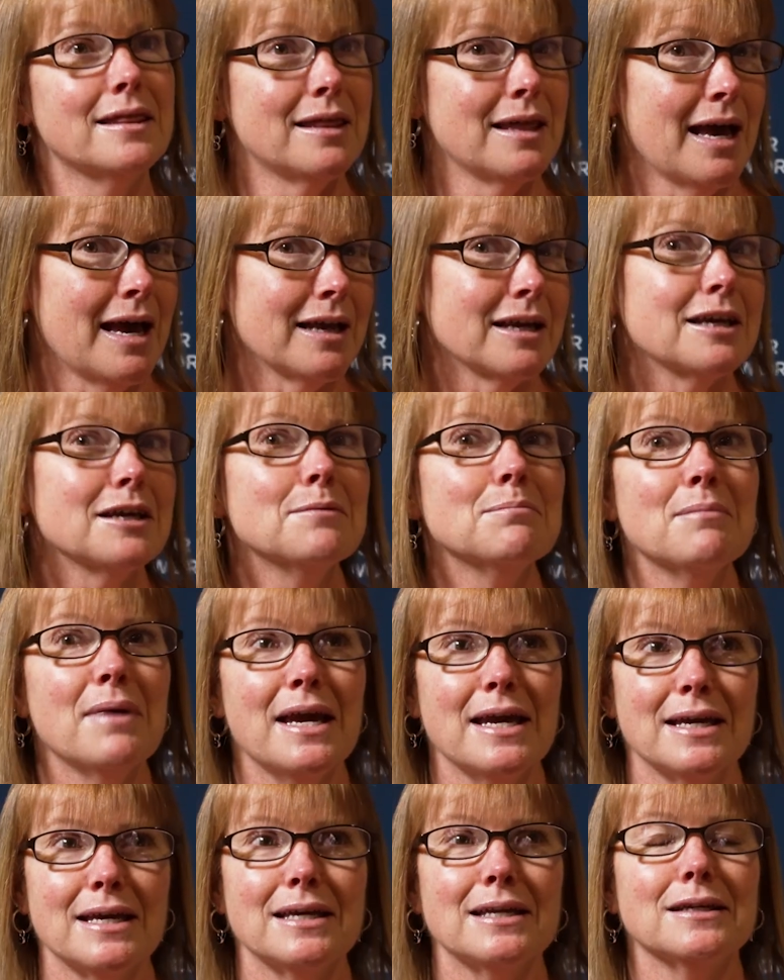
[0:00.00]
That can
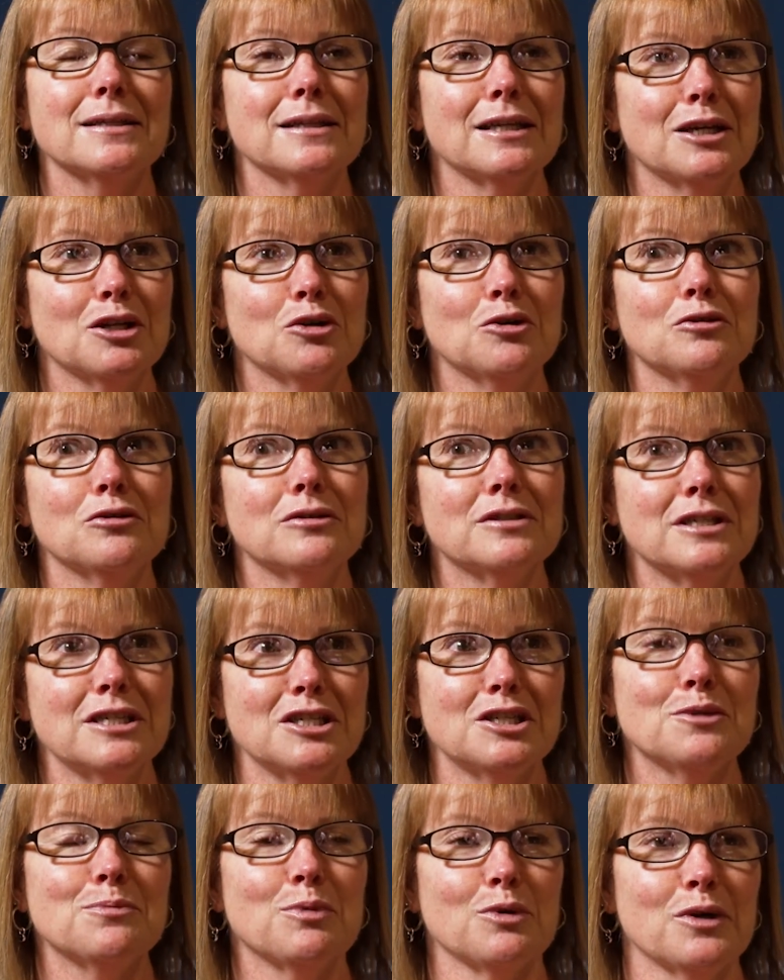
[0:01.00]
make it a little
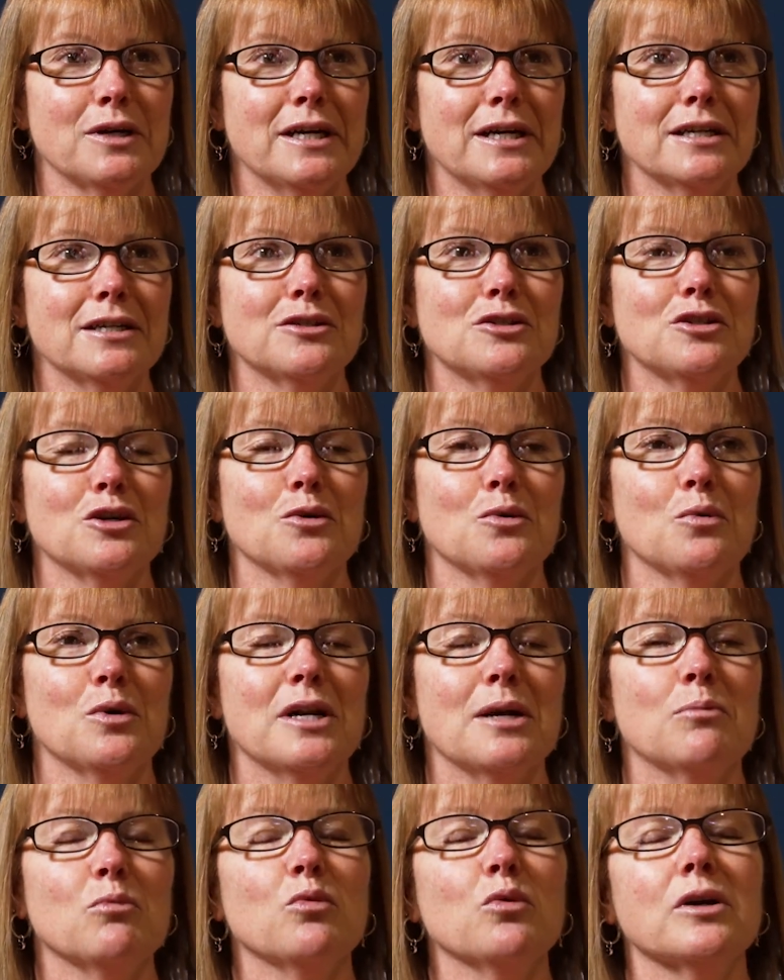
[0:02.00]
disparate. So
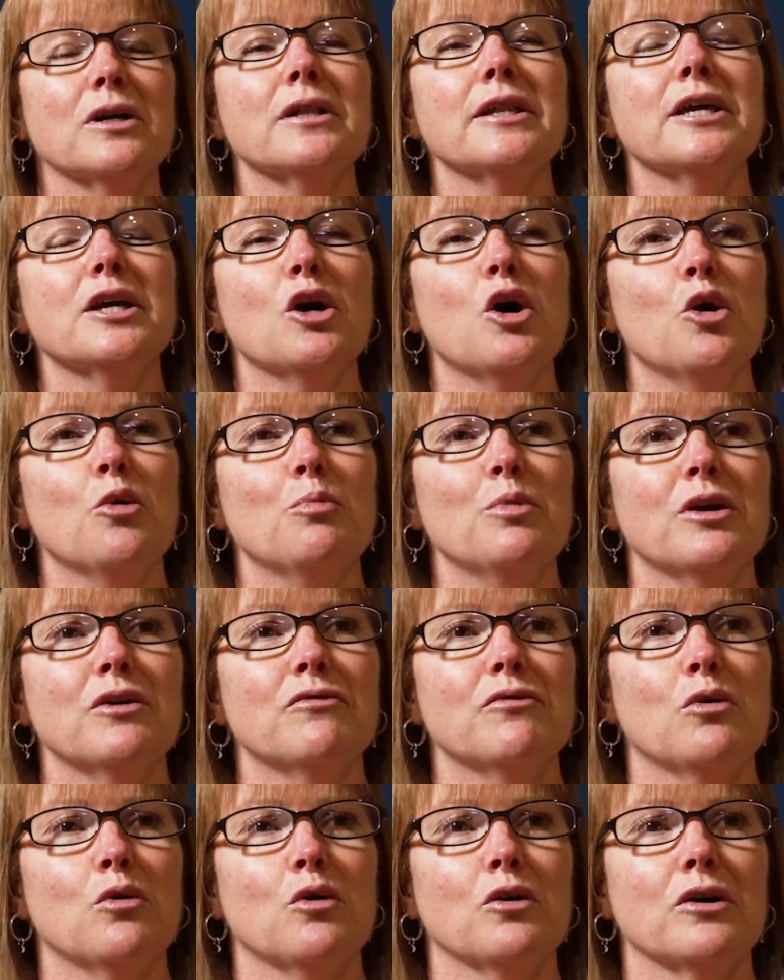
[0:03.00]
what I'm really hoping
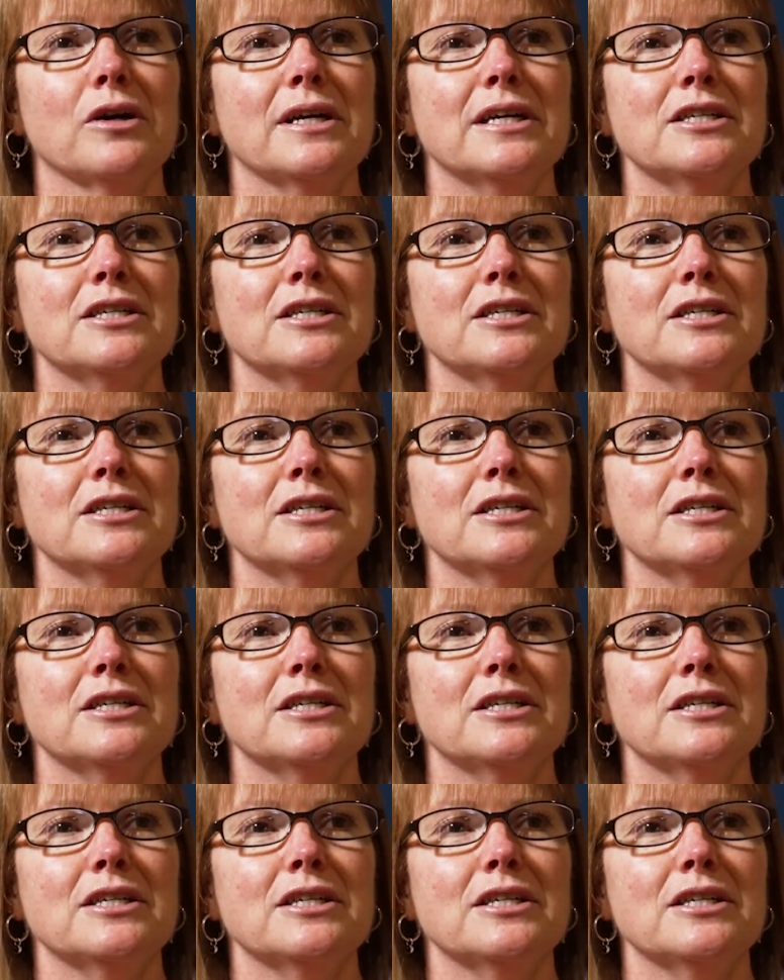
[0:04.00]
for